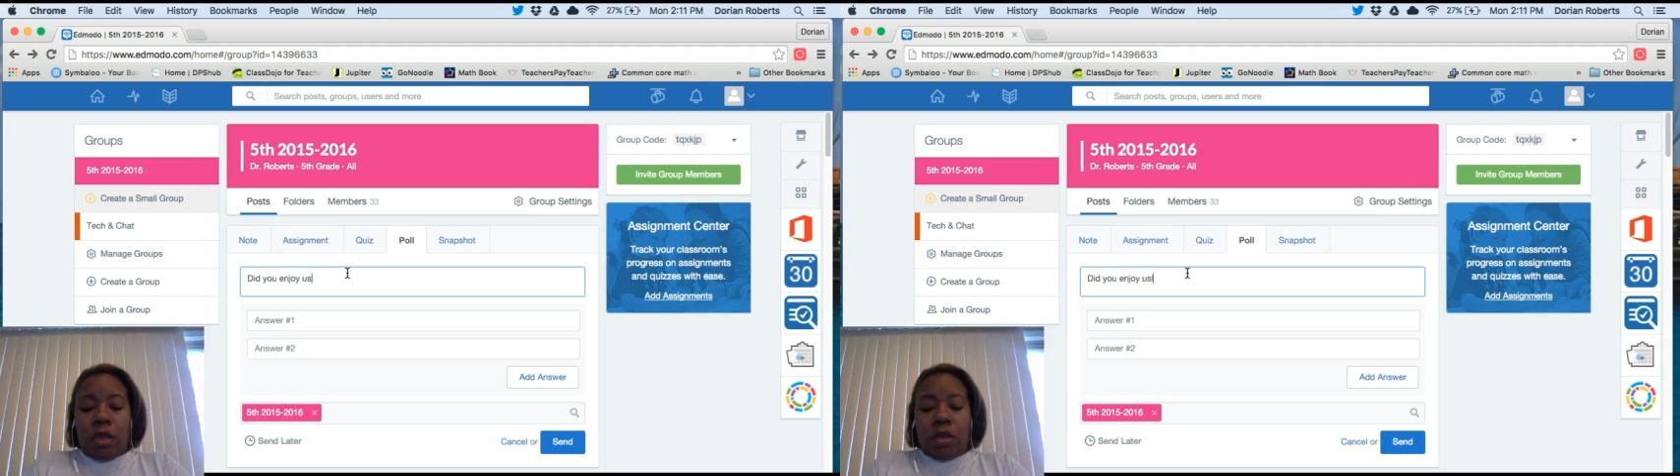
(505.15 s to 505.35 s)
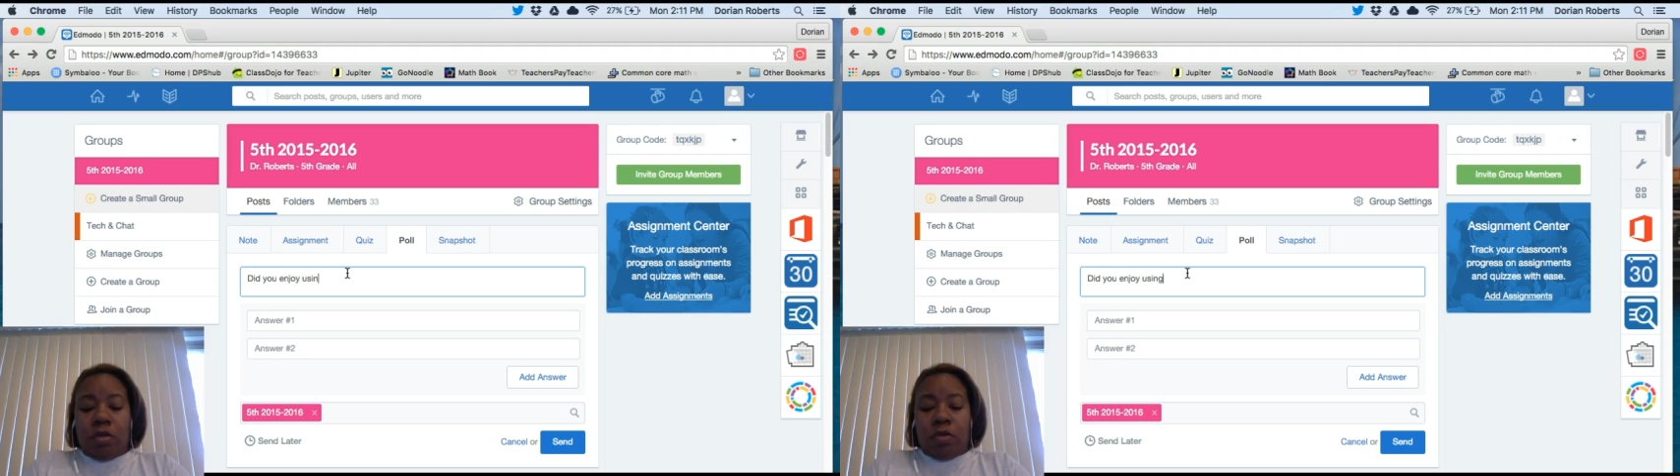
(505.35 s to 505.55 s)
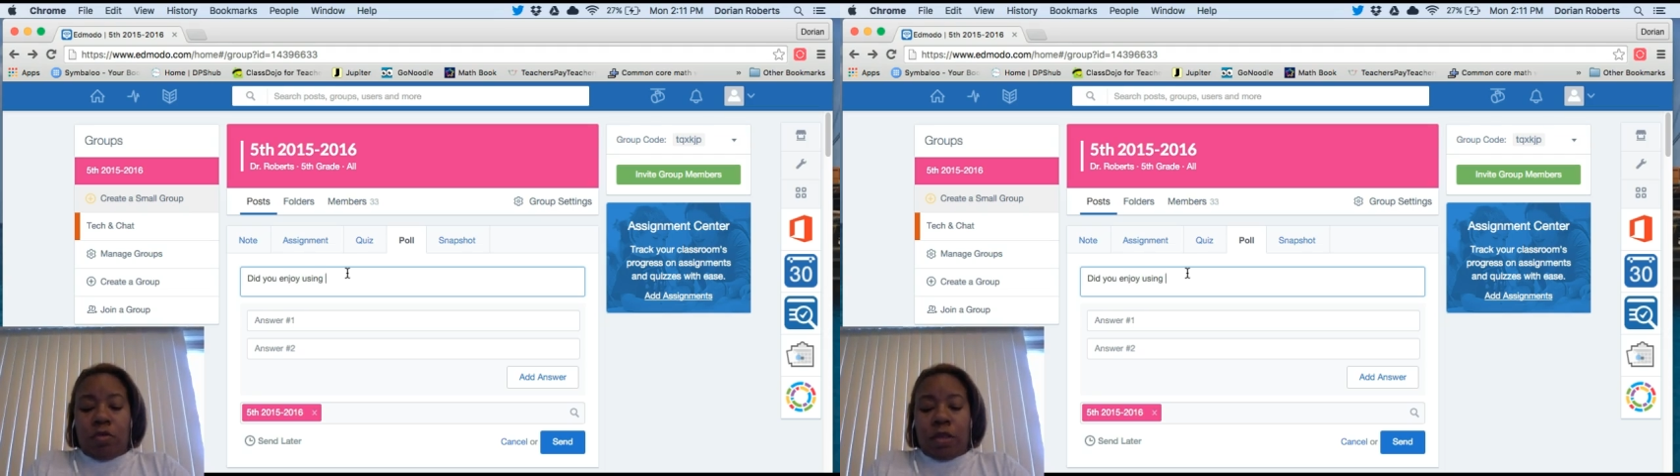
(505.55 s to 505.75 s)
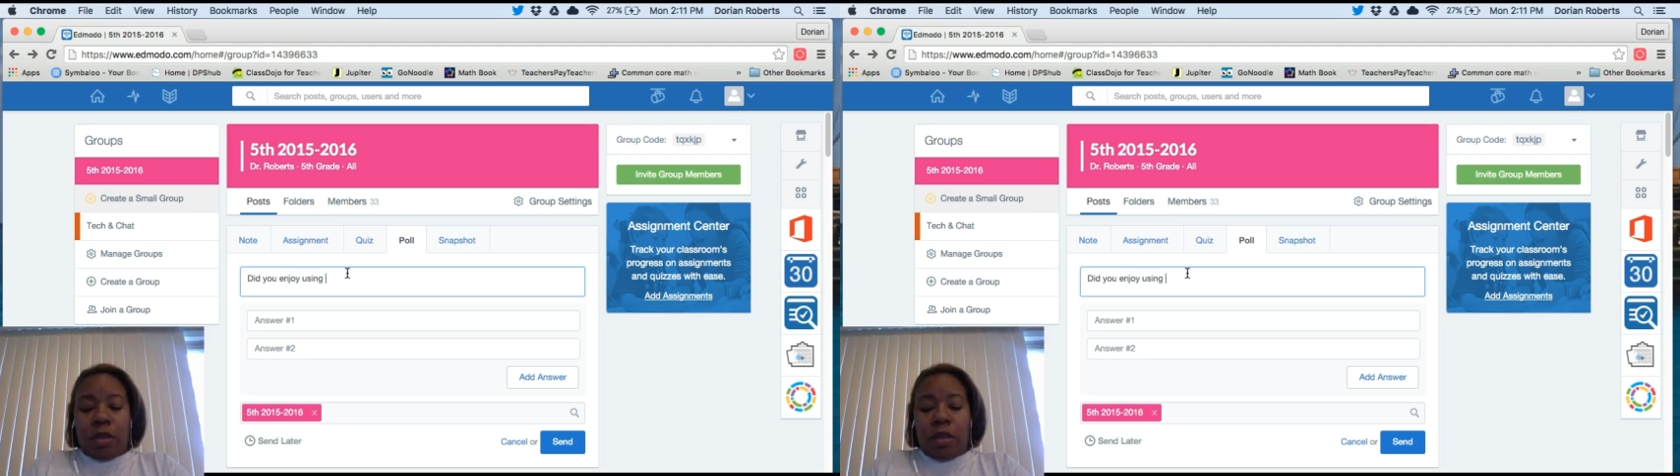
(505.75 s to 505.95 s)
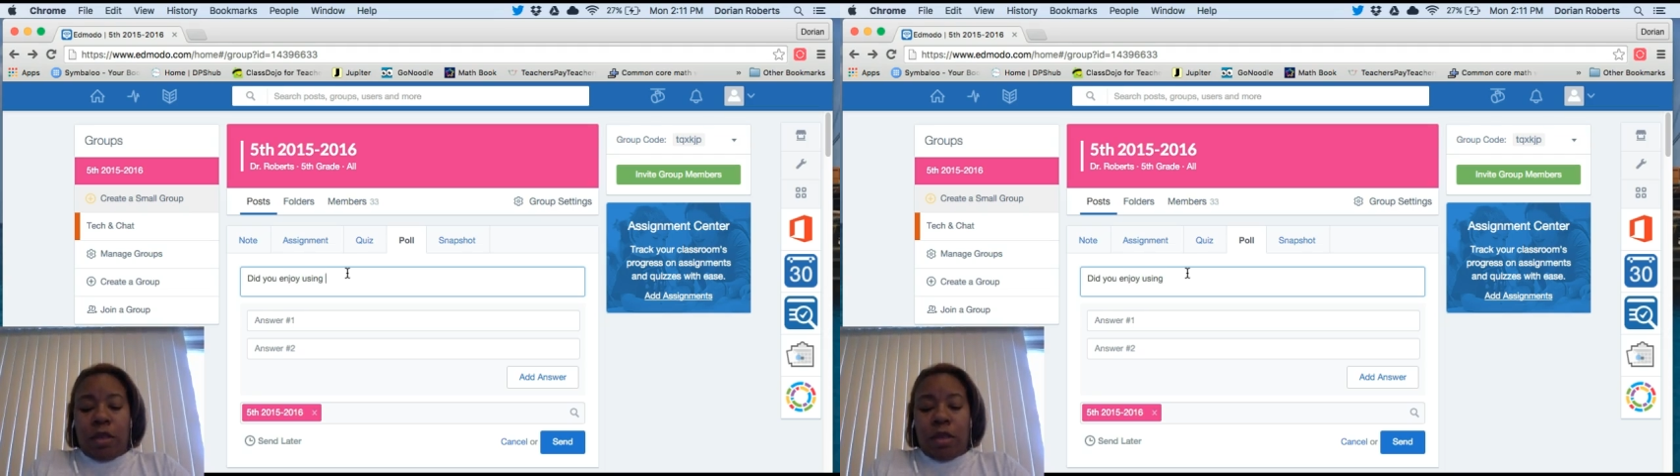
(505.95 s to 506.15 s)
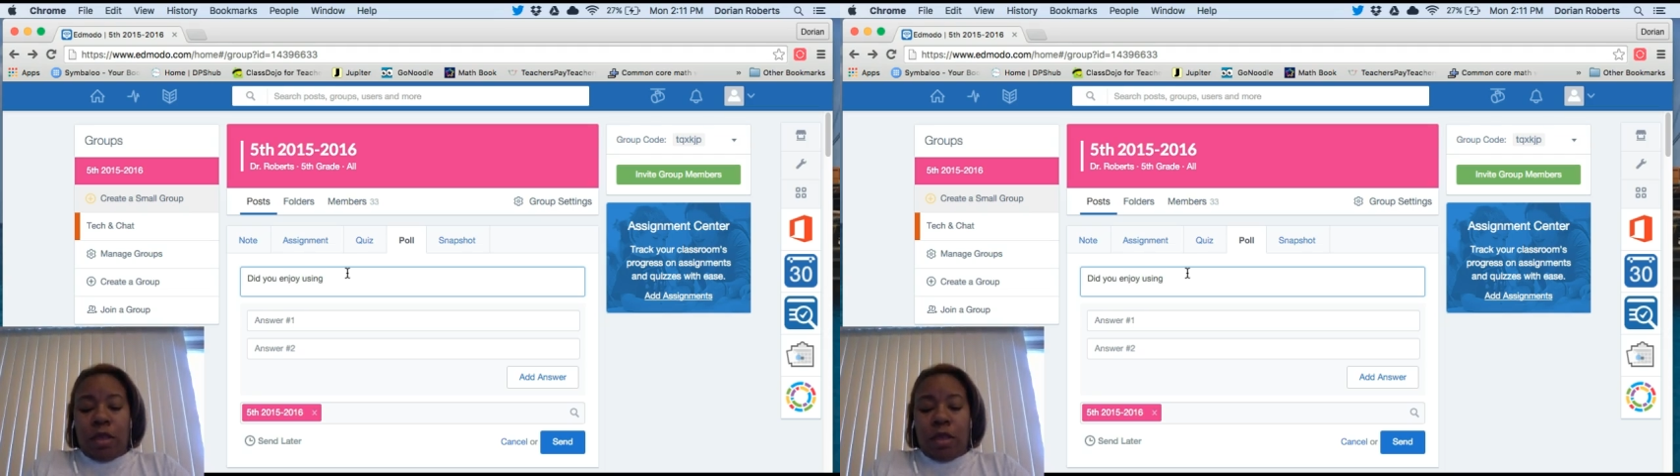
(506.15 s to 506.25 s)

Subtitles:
using